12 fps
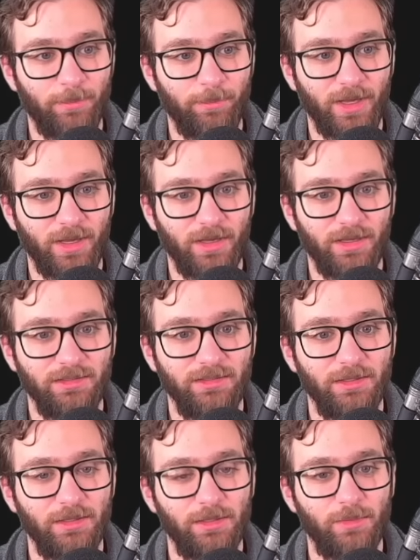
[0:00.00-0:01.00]
pod.
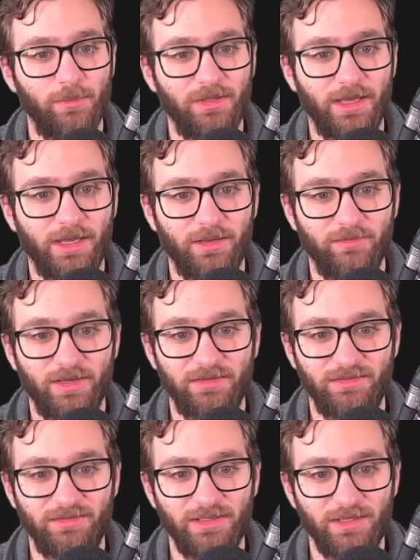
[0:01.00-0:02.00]
We have a
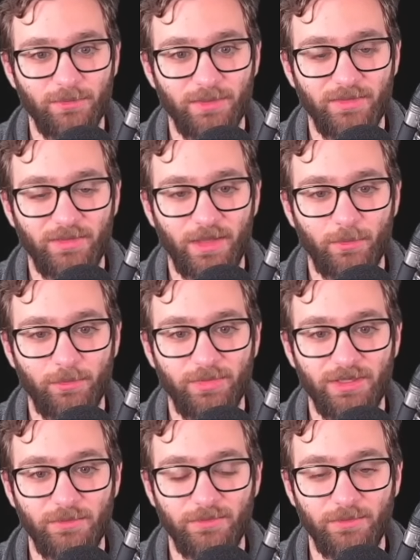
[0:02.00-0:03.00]
secret that will be
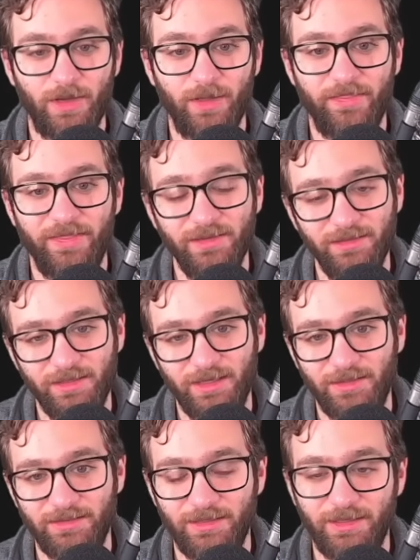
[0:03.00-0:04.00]
used to
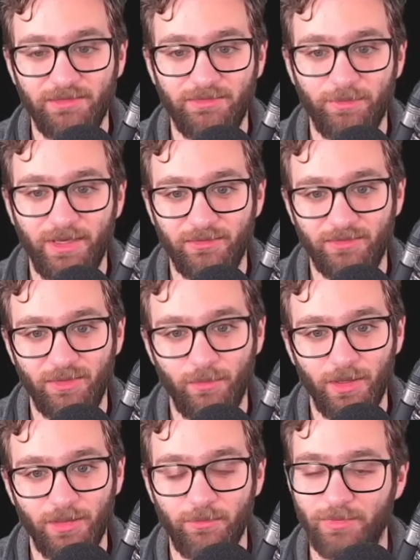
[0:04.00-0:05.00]
authenticate against
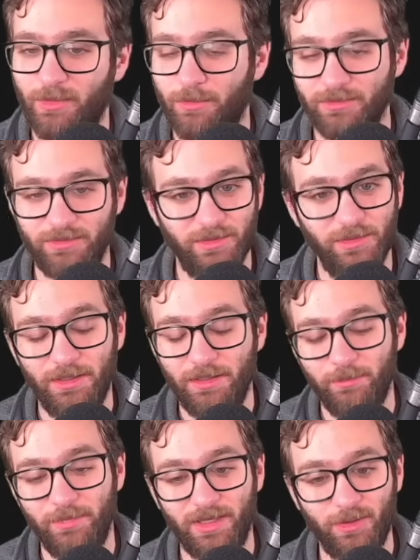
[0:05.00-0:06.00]
MySQL and be able to
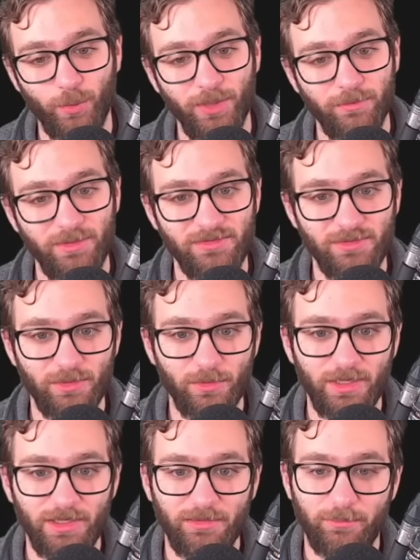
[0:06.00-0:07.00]
make queries to
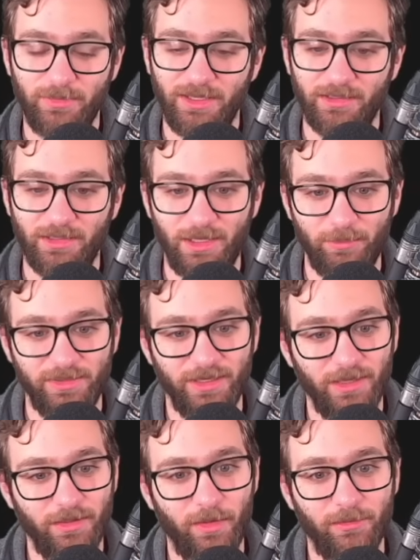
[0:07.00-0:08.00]
it, make
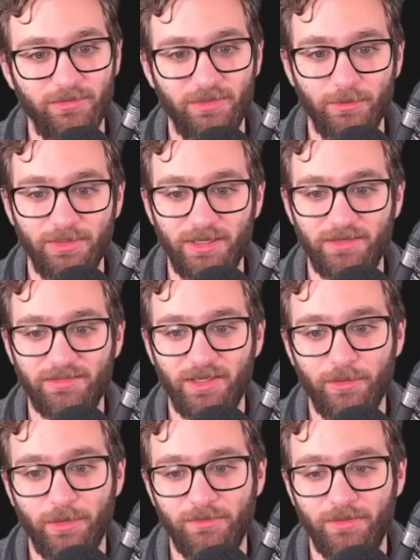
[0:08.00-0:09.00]
API calls to it,
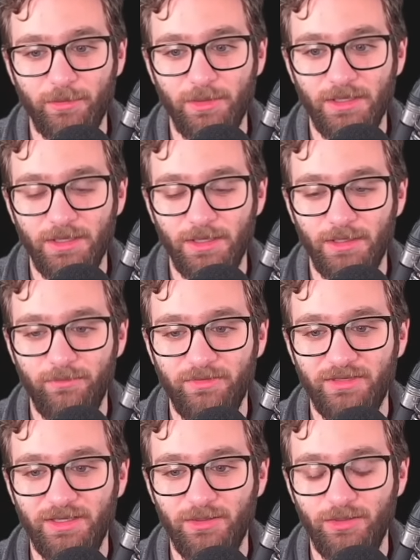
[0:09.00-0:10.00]
etc. So if we
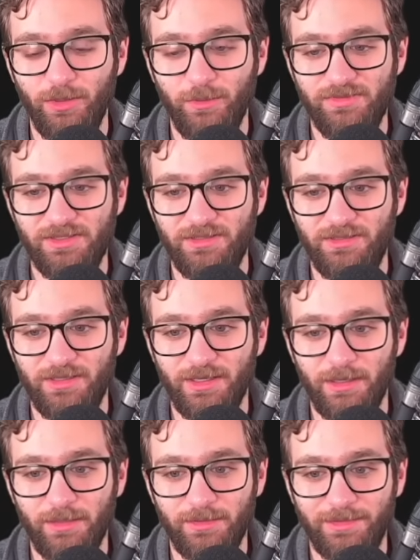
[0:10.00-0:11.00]
say
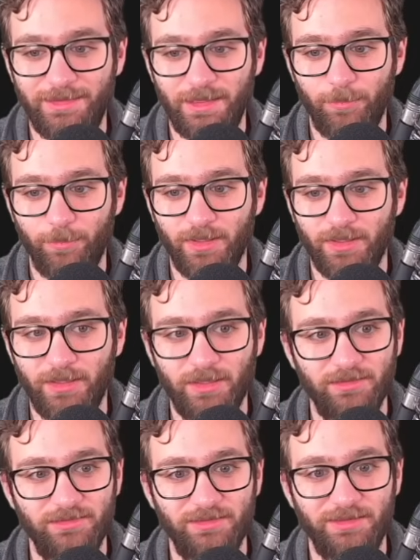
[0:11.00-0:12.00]
kubectl get
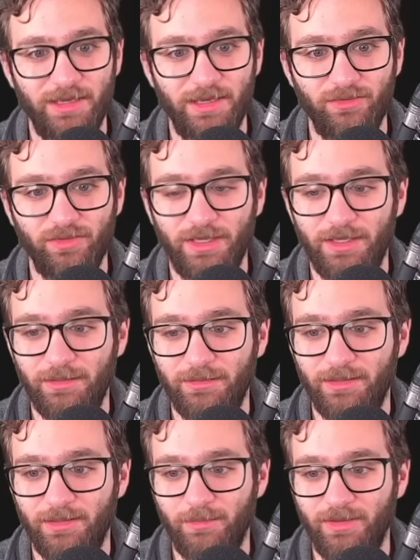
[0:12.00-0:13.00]
pods -n
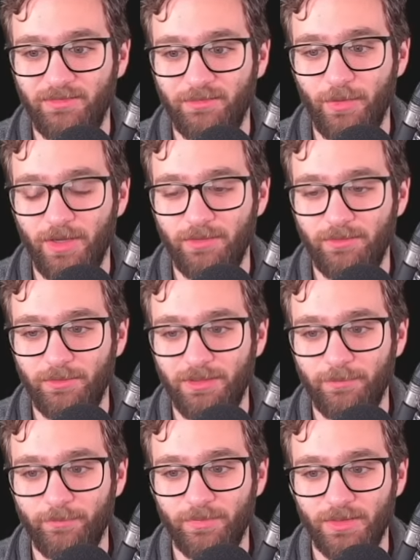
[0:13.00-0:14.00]
database monitoring,